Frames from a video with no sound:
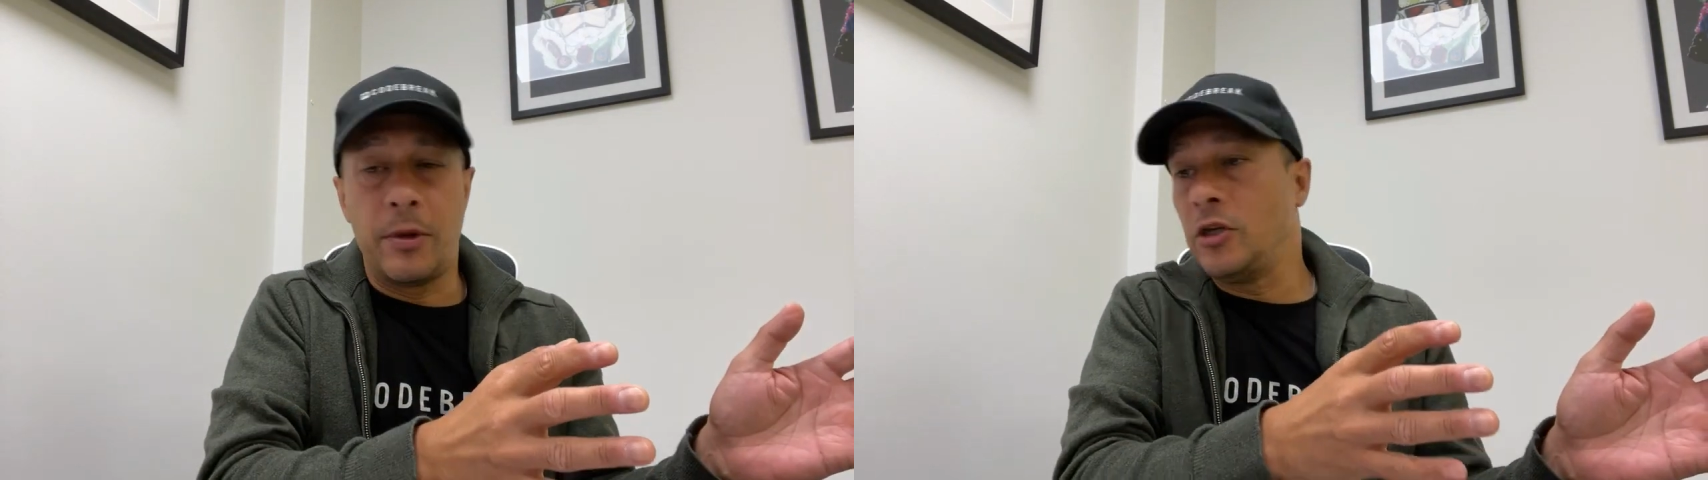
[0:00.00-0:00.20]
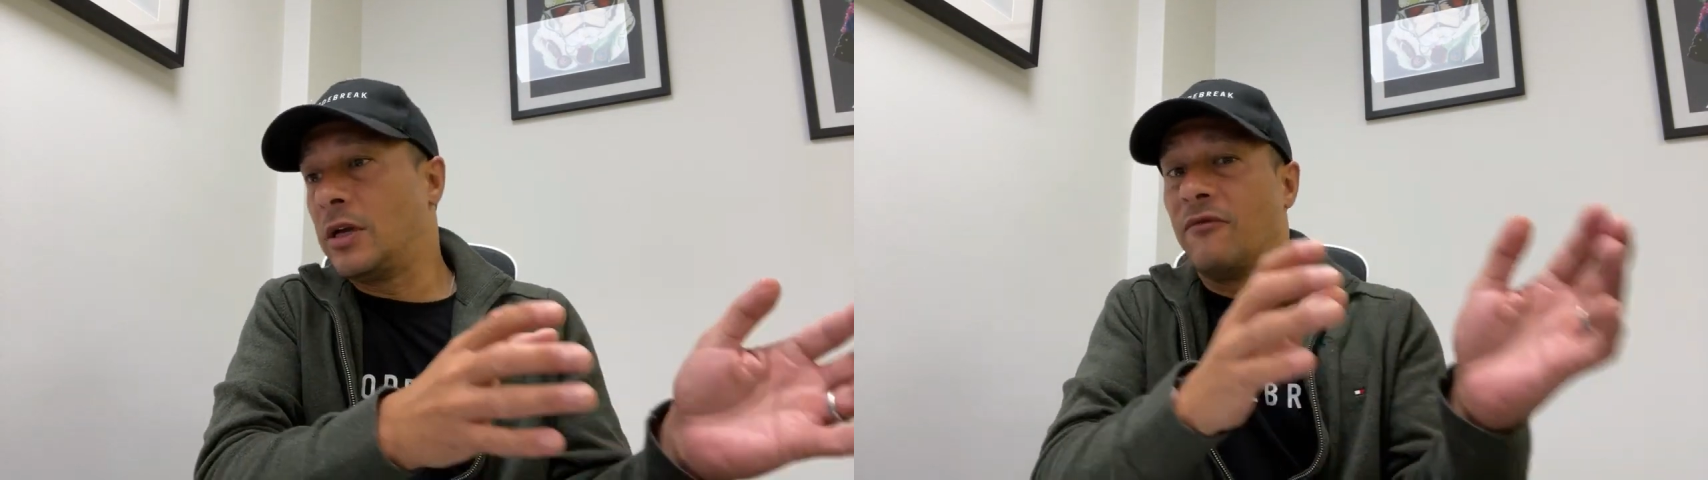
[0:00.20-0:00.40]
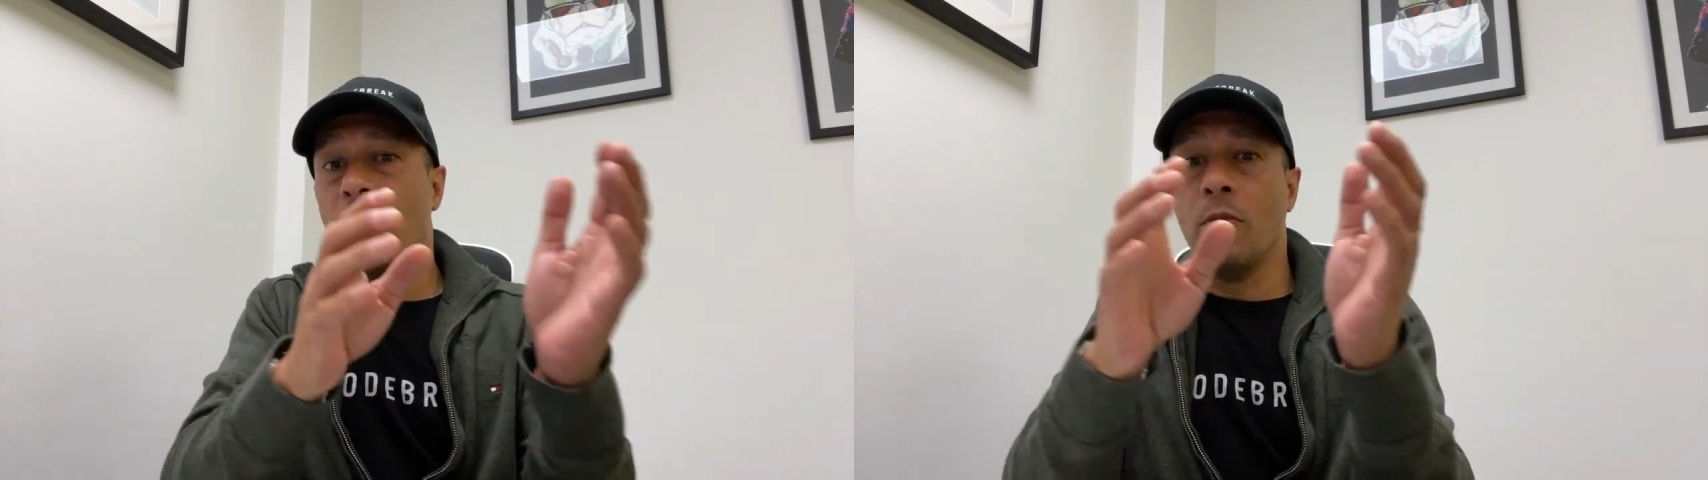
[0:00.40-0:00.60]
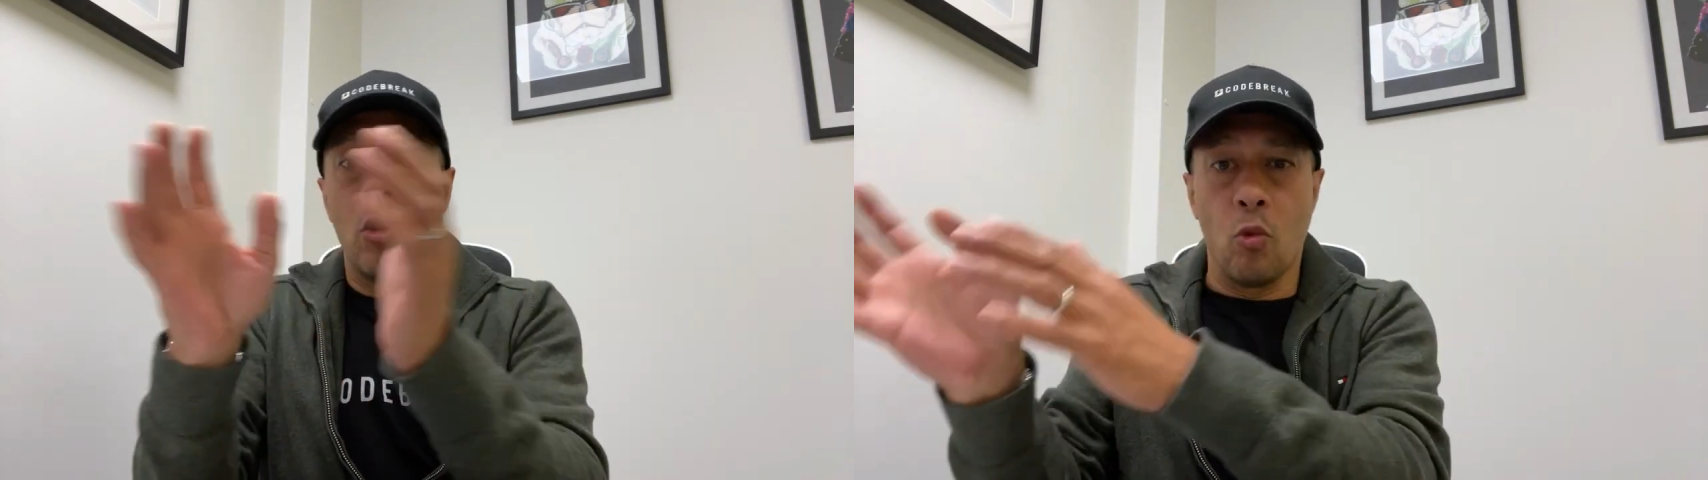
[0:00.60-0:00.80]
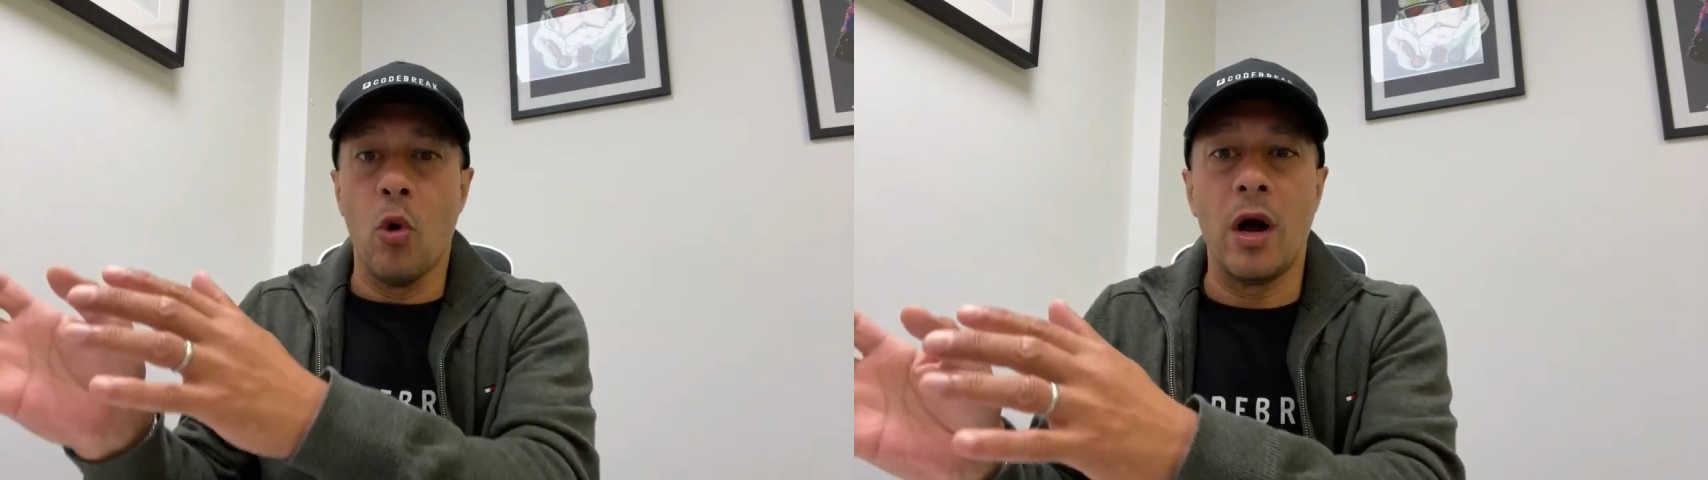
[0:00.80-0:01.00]
but you give
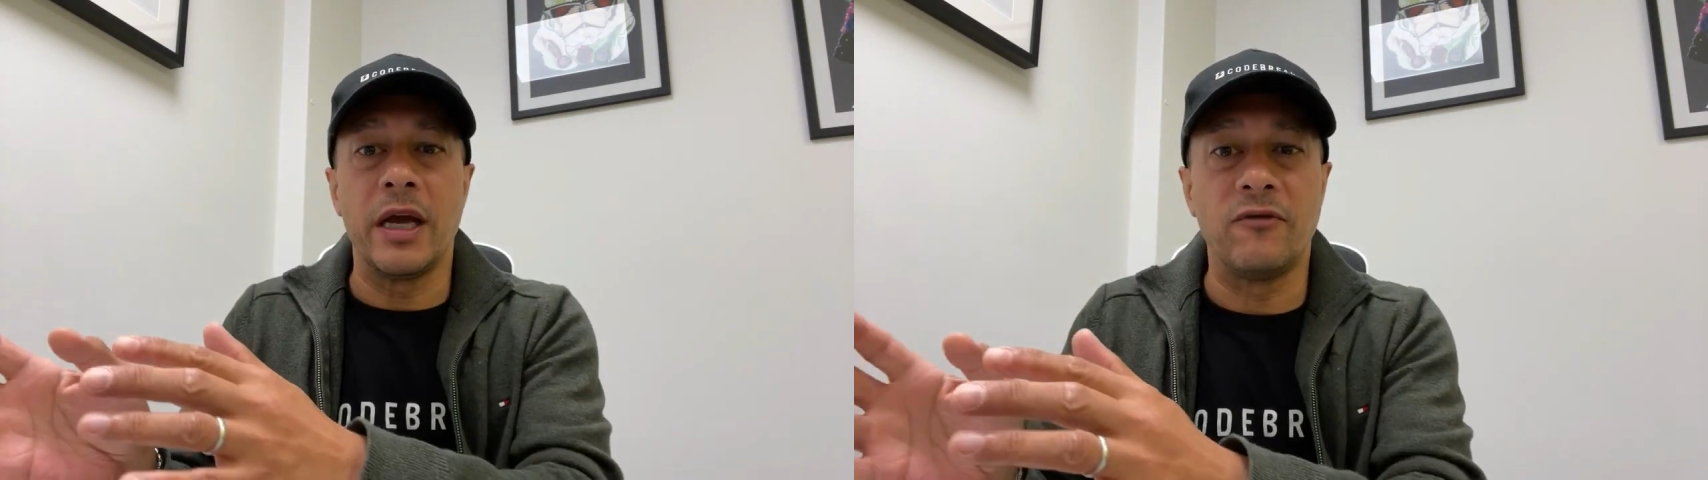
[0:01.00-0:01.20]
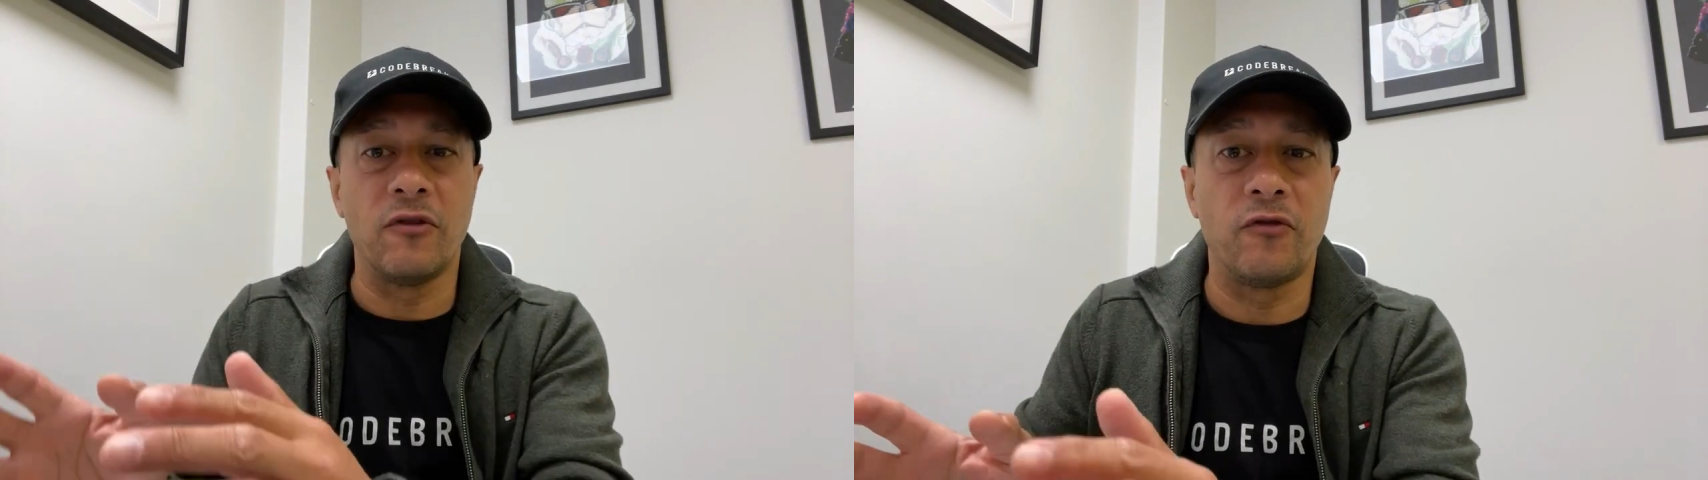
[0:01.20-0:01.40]
them Y for